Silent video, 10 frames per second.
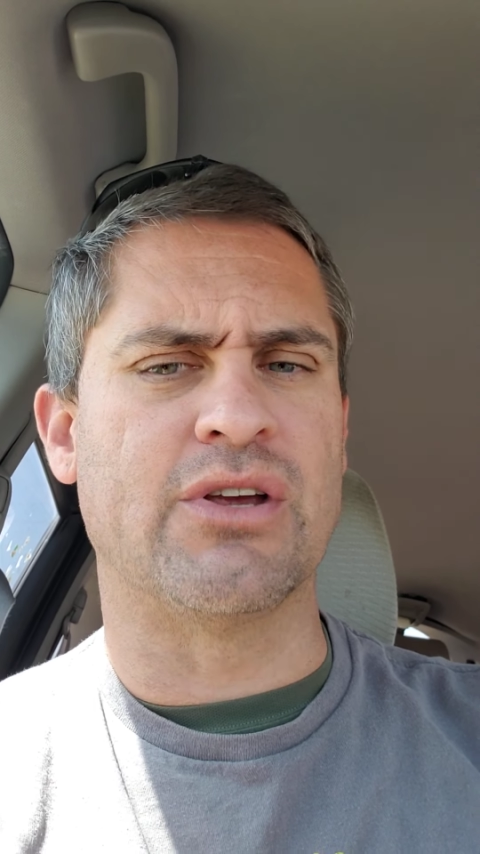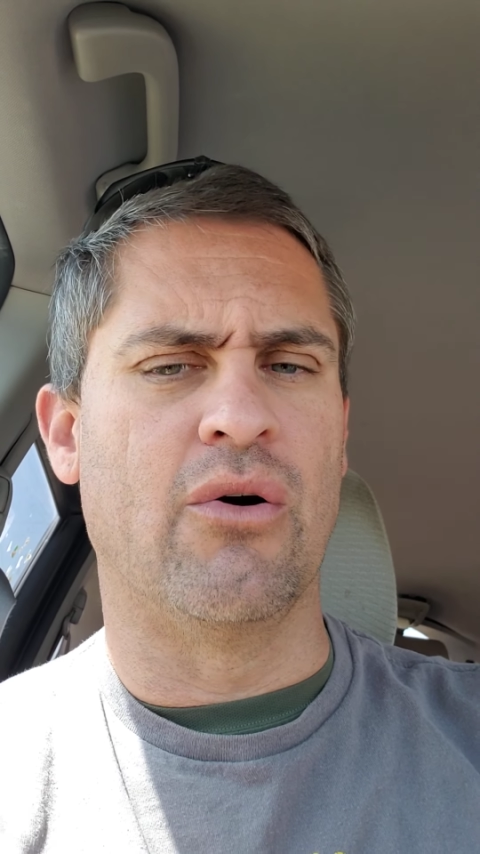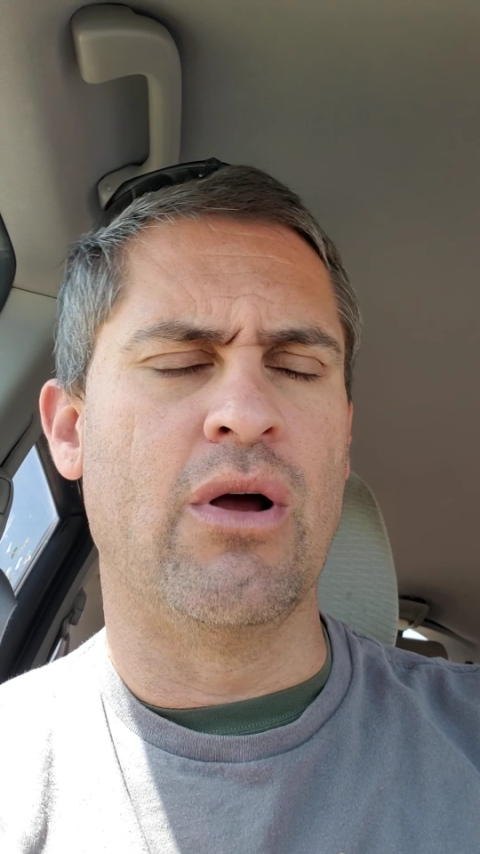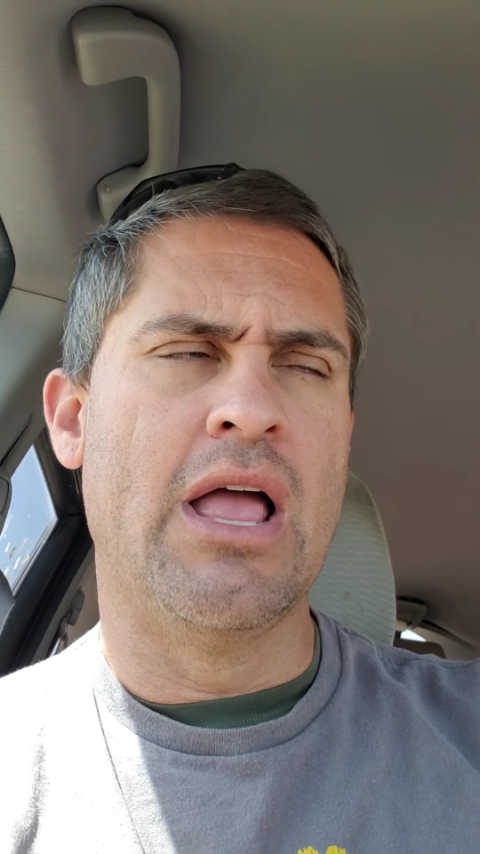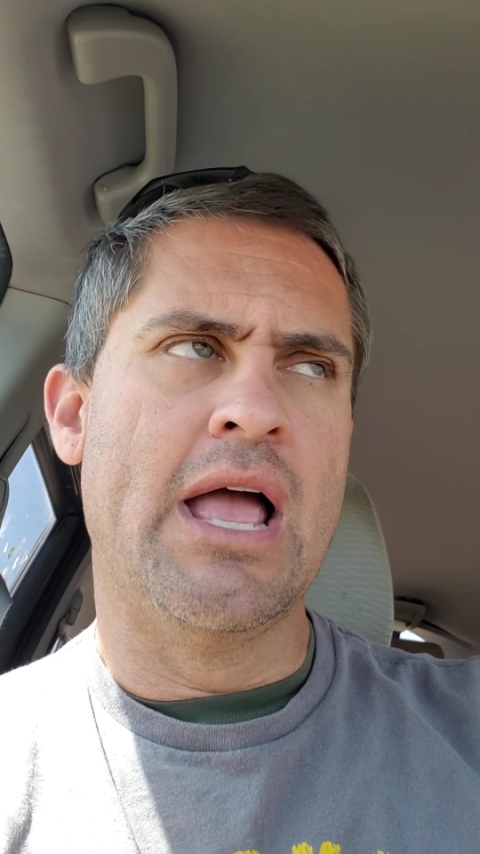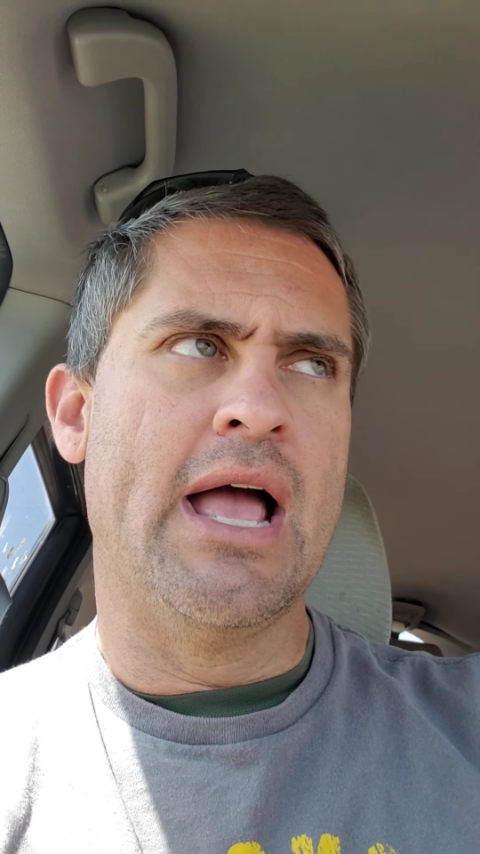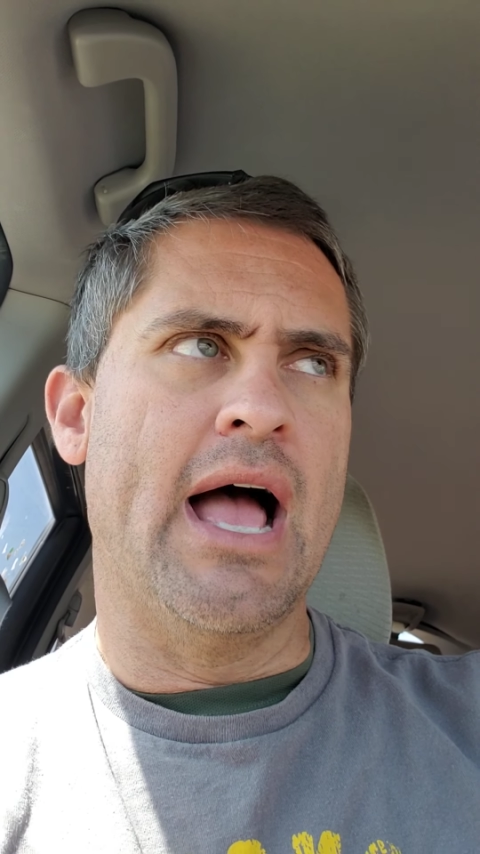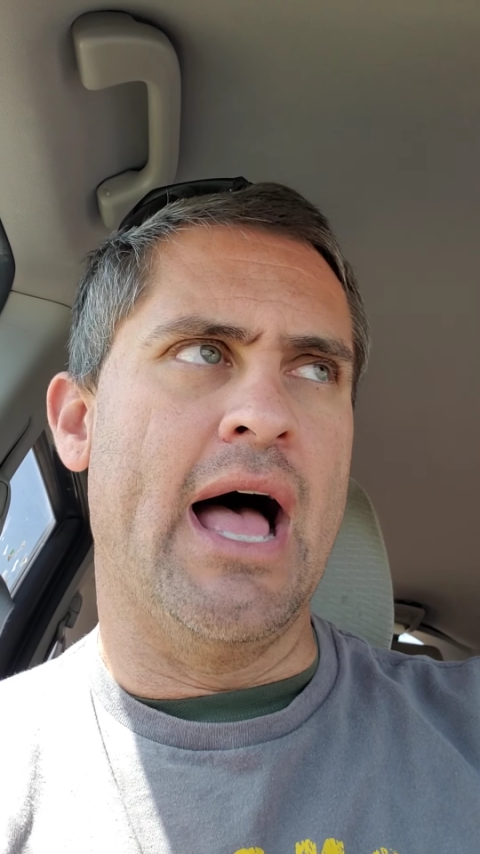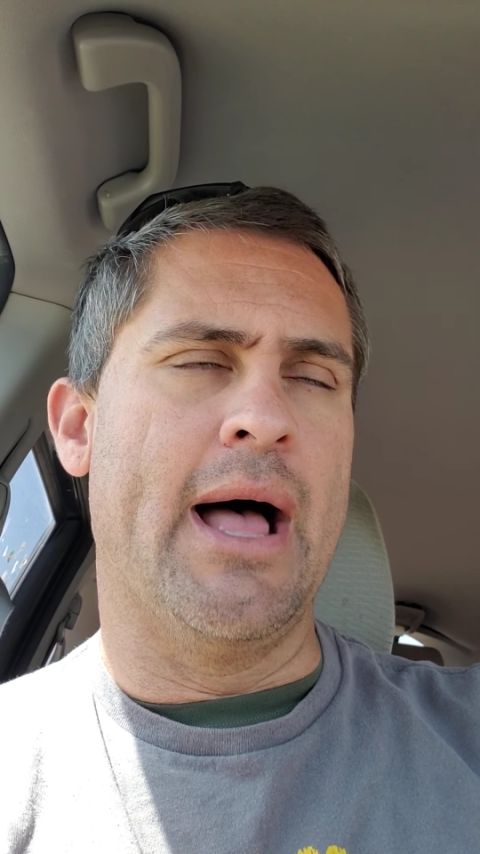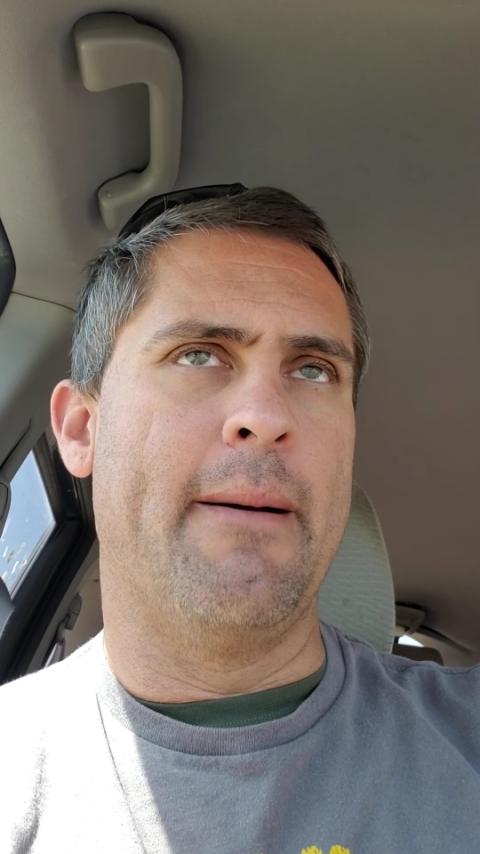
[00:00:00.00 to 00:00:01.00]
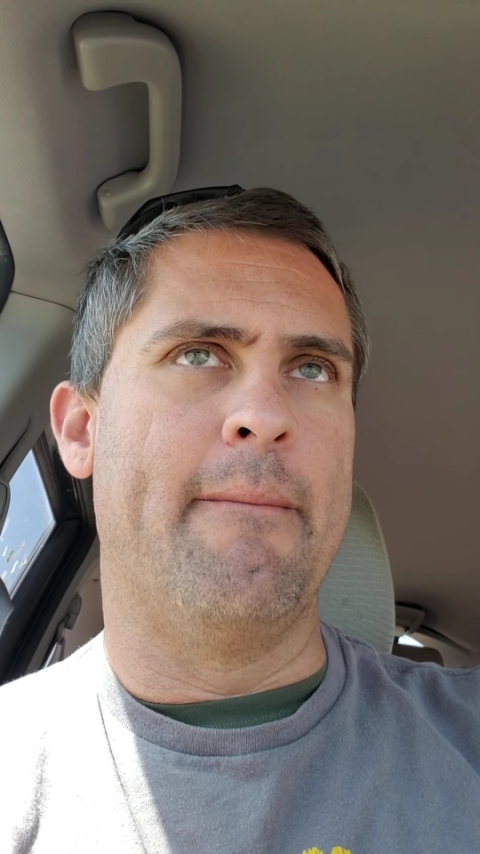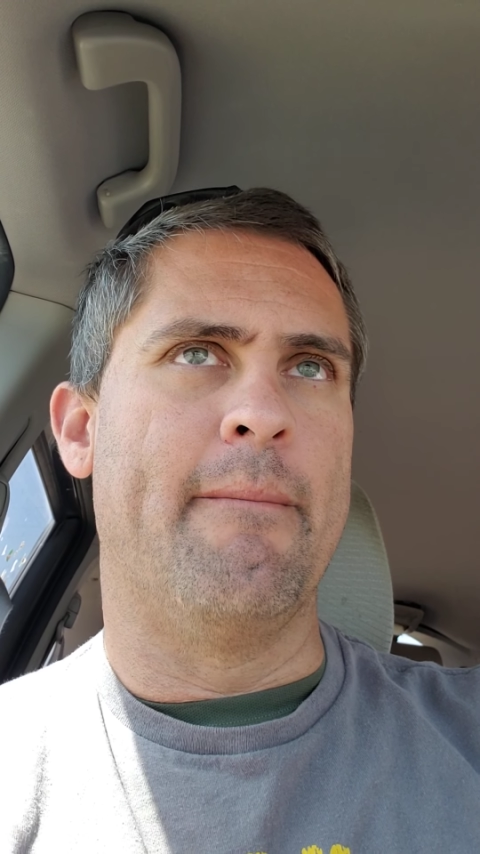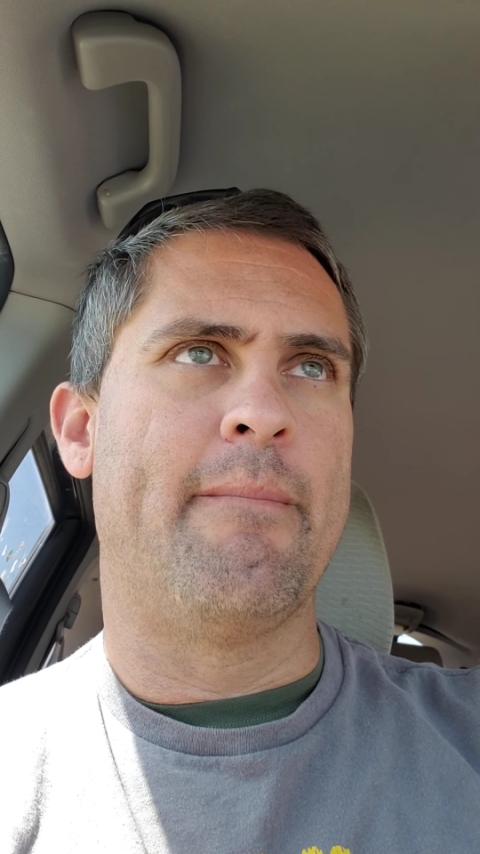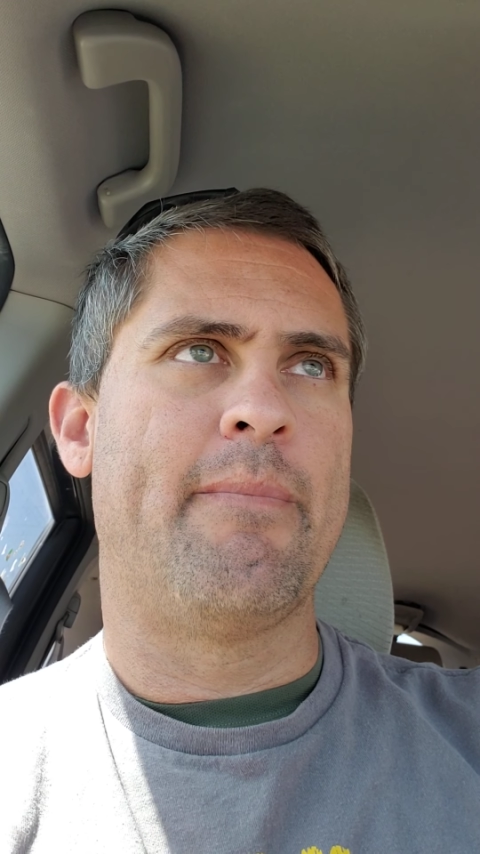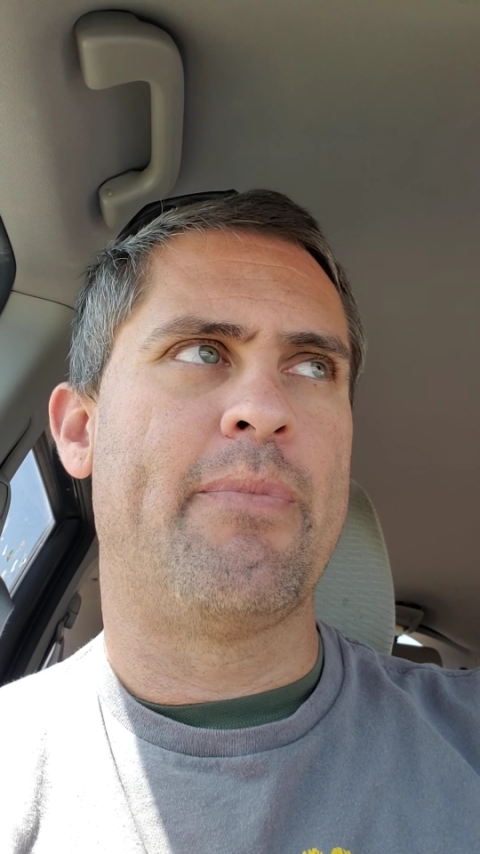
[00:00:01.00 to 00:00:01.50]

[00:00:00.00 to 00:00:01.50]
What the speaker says: So when